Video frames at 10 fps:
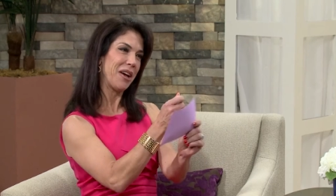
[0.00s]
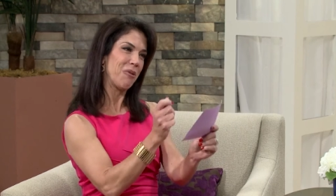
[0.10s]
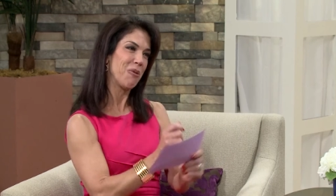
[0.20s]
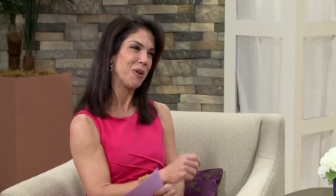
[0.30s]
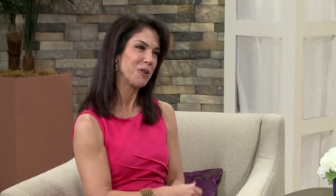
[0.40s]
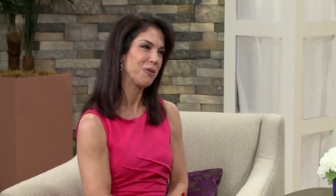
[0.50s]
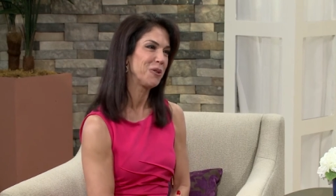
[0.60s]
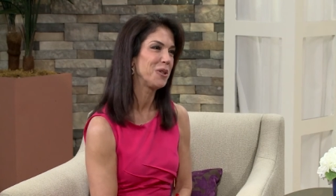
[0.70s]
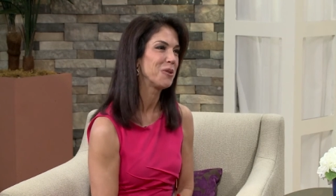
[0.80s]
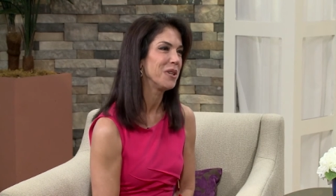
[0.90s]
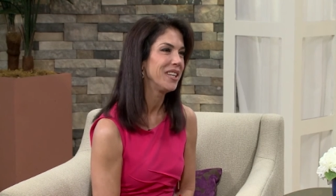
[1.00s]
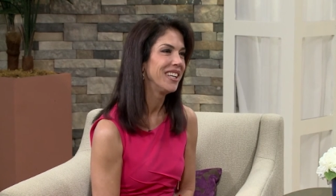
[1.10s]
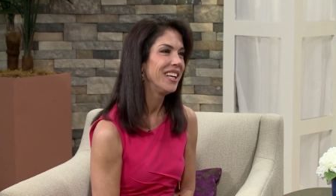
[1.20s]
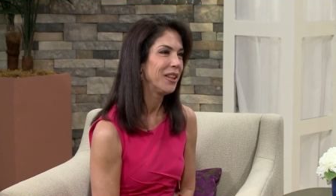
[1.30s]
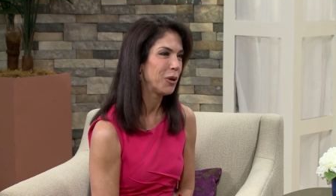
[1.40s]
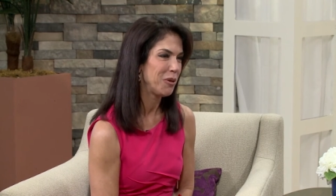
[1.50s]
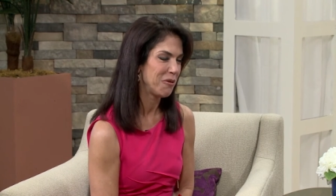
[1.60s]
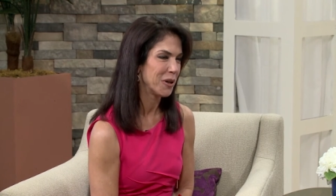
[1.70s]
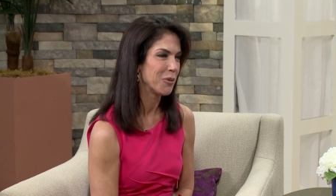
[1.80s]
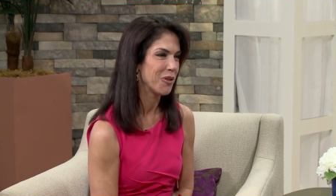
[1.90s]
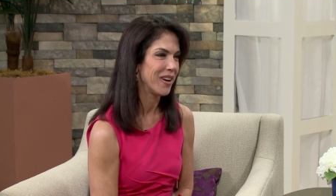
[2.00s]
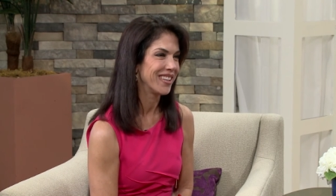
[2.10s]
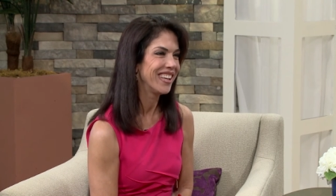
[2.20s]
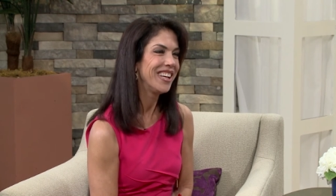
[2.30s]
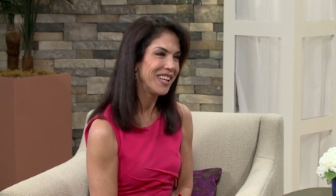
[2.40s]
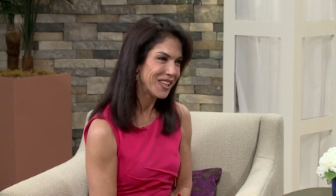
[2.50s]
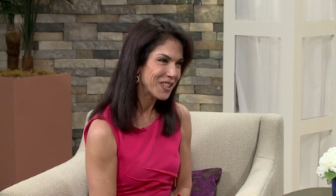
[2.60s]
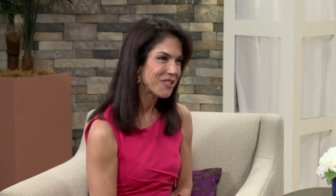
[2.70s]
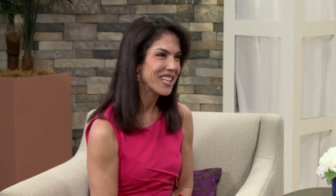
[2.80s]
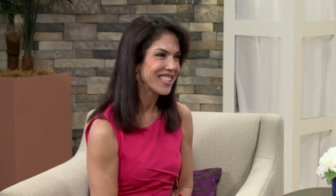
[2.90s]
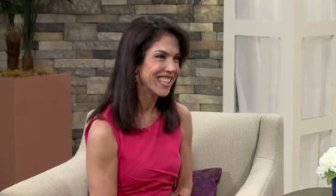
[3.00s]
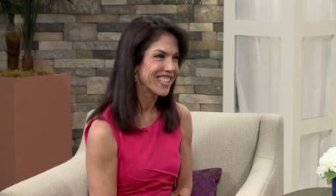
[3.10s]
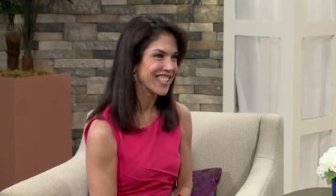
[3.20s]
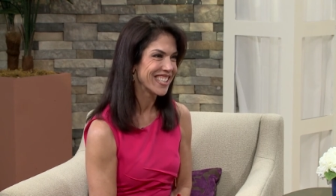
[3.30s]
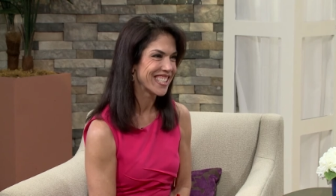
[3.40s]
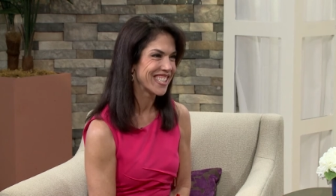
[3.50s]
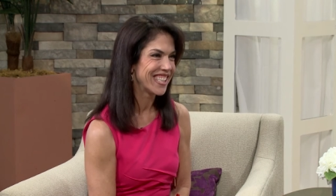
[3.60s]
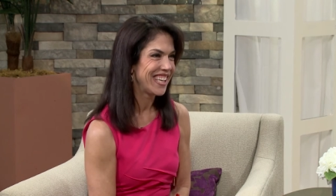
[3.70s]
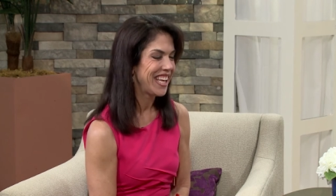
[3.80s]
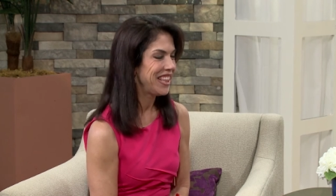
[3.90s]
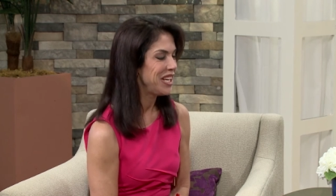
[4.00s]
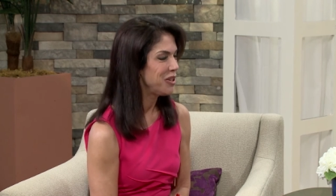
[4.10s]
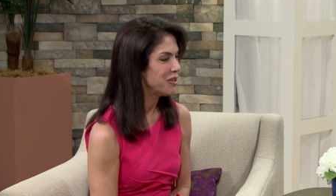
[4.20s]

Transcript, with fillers: that wonderful degree, Absolutely. they'll be very proud. Congratulations. Thank you. Thank you,